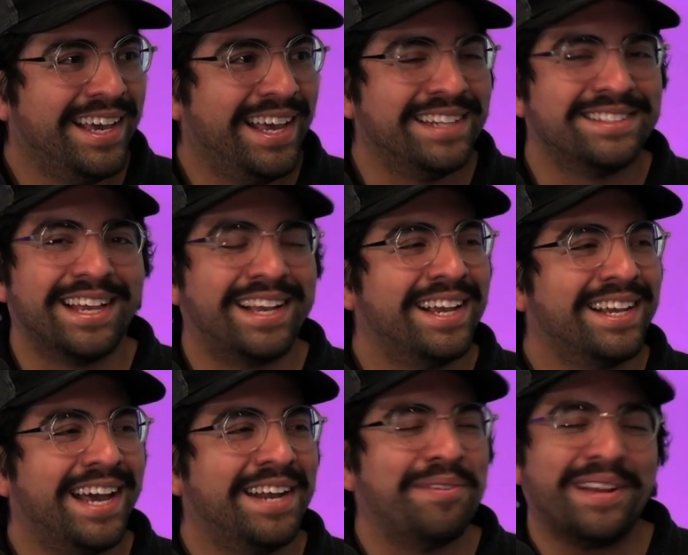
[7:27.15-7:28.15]
And it's like
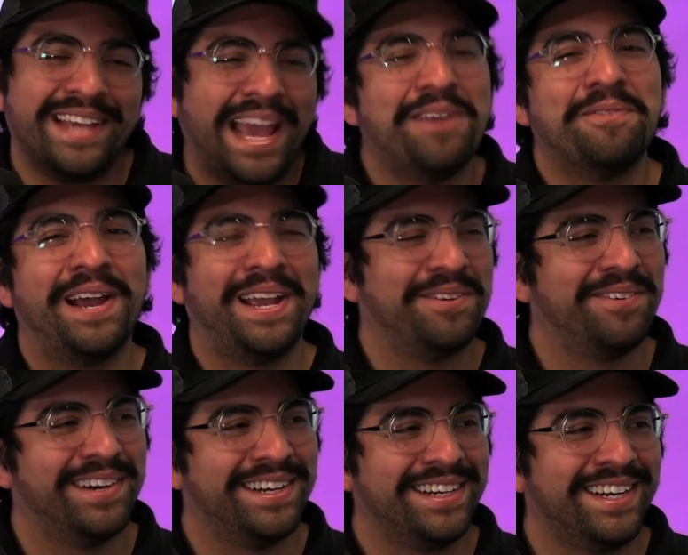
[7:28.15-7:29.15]
kind of a gateway
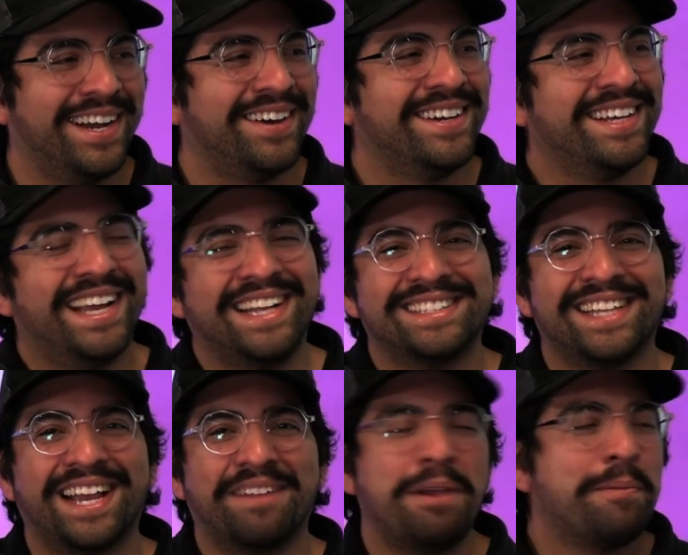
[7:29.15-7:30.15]
one. It's
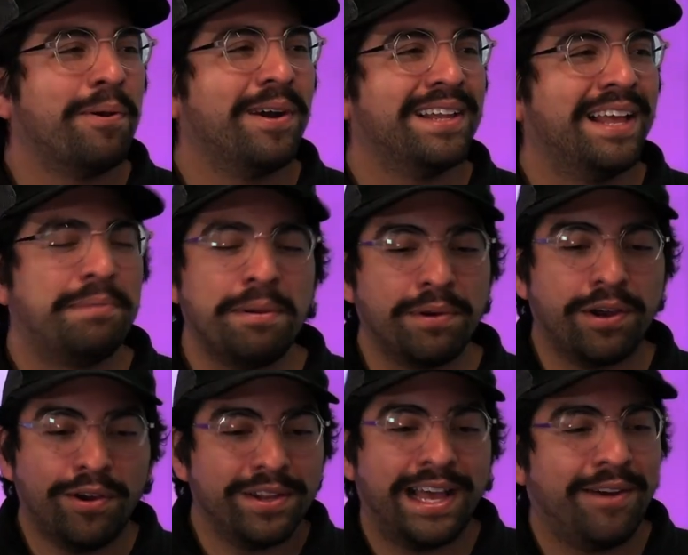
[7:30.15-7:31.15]
like people
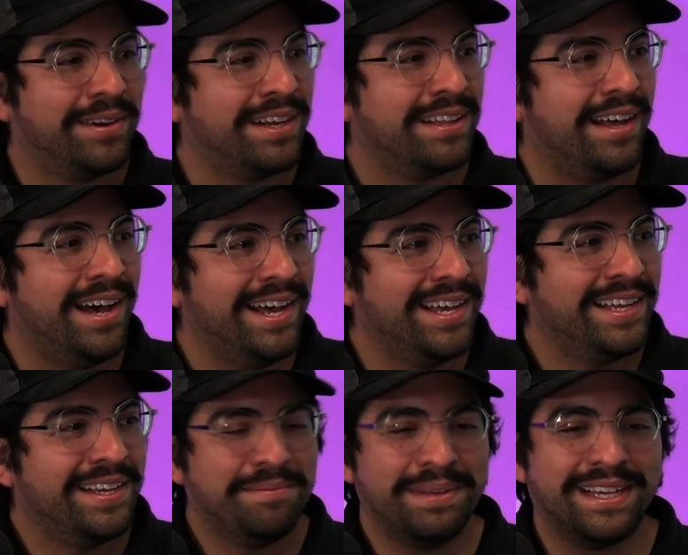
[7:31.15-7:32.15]
go to that one a lot
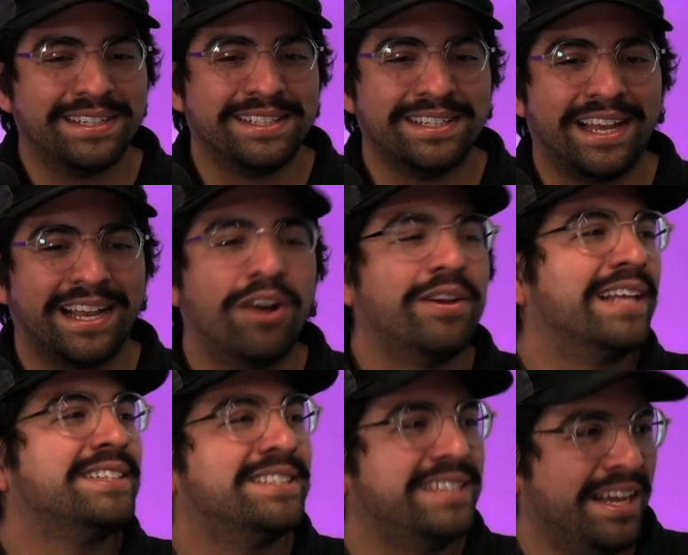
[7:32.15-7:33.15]
because they're like, oh,
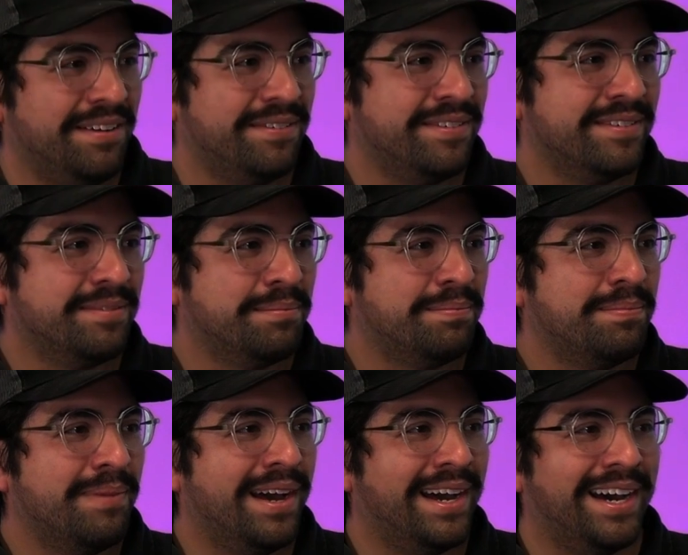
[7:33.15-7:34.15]
that's safe.
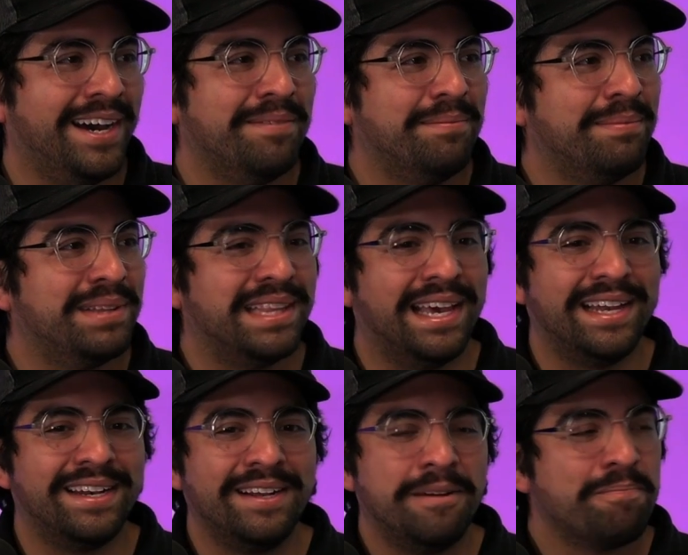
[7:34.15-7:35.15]
But
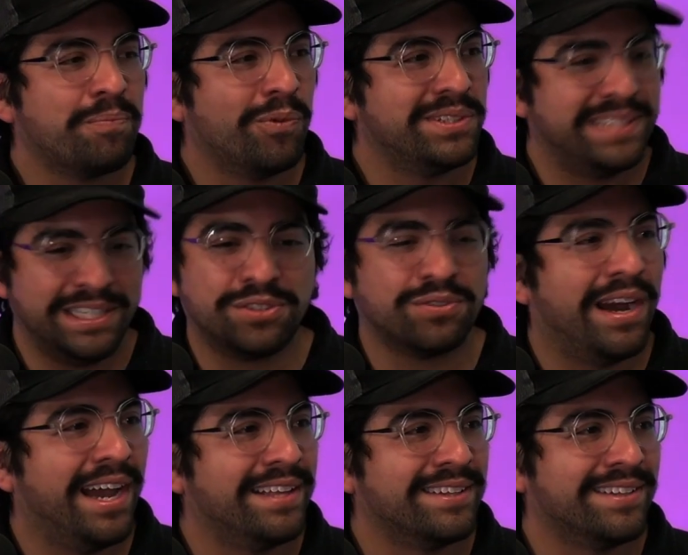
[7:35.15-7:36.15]
then once they
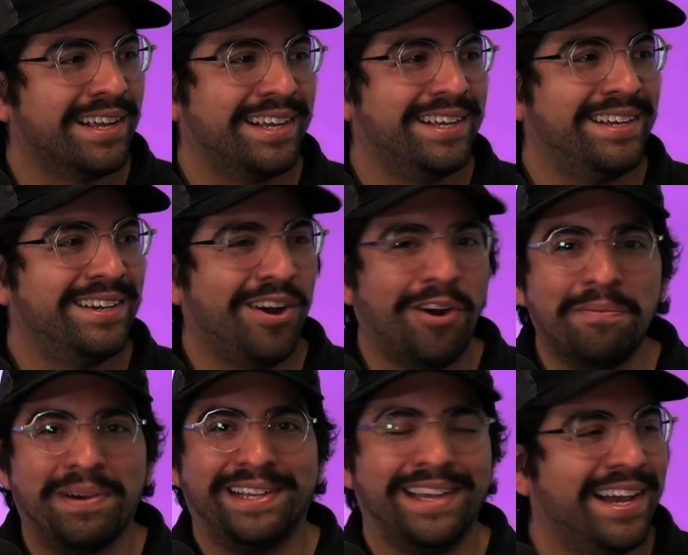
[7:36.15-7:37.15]
try it, they're like, oh
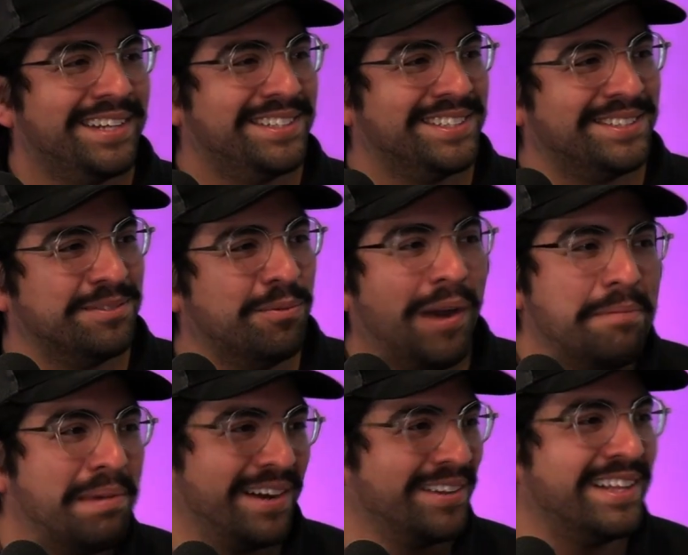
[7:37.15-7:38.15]
my gosh, this is way
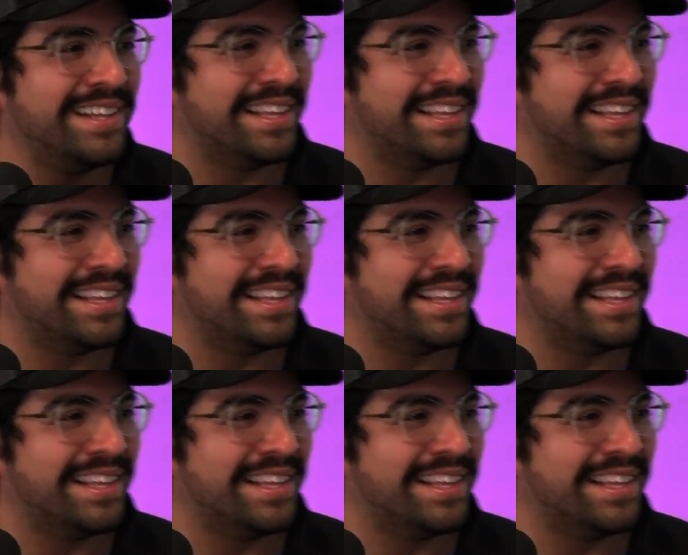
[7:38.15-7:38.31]
better than